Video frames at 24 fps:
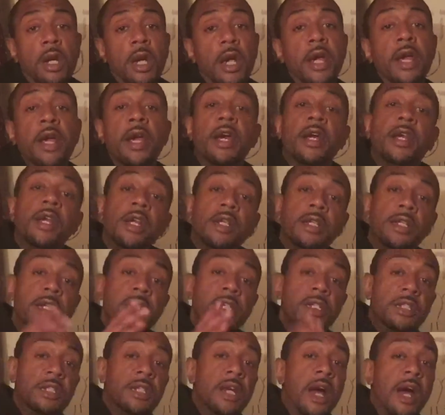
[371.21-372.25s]
And at
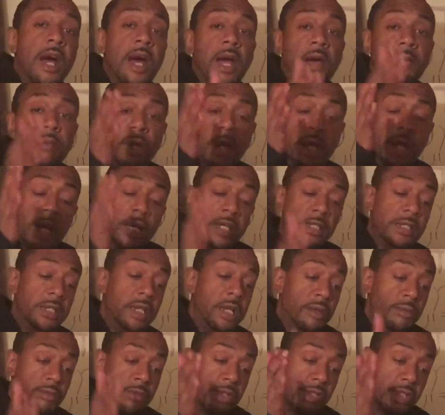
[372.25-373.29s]
this time, like I
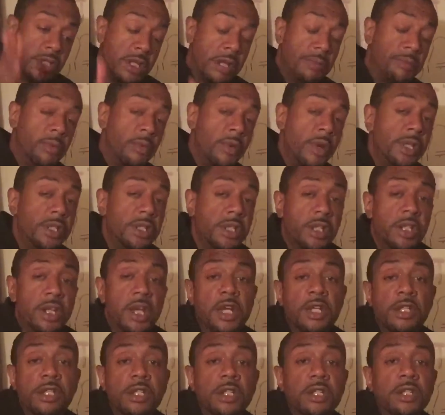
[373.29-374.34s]
said, with the separation of
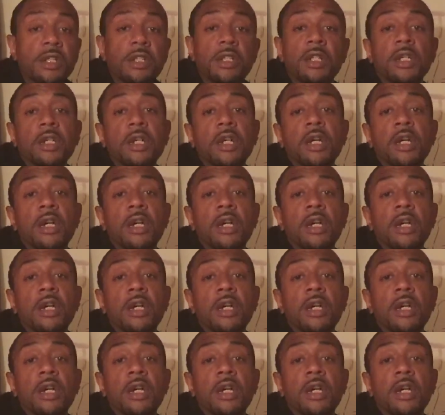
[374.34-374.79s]
nations,